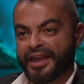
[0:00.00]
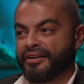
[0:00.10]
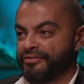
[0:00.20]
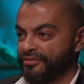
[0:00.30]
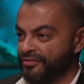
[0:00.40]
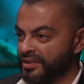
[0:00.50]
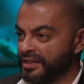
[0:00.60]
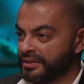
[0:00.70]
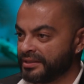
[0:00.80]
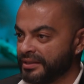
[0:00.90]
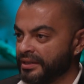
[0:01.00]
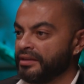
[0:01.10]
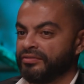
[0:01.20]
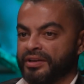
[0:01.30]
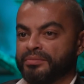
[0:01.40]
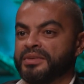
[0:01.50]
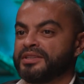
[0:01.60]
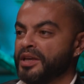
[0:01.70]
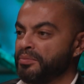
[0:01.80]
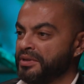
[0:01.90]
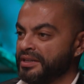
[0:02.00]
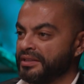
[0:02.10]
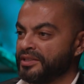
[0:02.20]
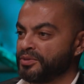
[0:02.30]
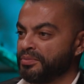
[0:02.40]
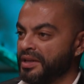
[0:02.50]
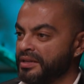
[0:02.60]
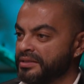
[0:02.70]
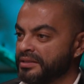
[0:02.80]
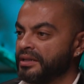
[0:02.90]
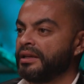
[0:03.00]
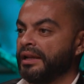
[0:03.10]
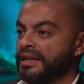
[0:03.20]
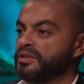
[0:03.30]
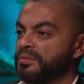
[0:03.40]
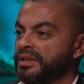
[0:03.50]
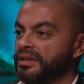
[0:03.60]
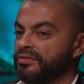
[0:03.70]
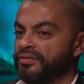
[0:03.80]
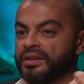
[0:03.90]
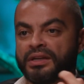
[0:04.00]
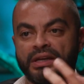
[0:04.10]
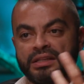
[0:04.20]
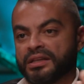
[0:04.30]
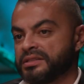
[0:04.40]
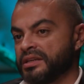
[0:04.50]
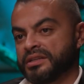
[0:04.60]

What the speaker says: have feet. If I'm not happy in this place, let me leave. And that's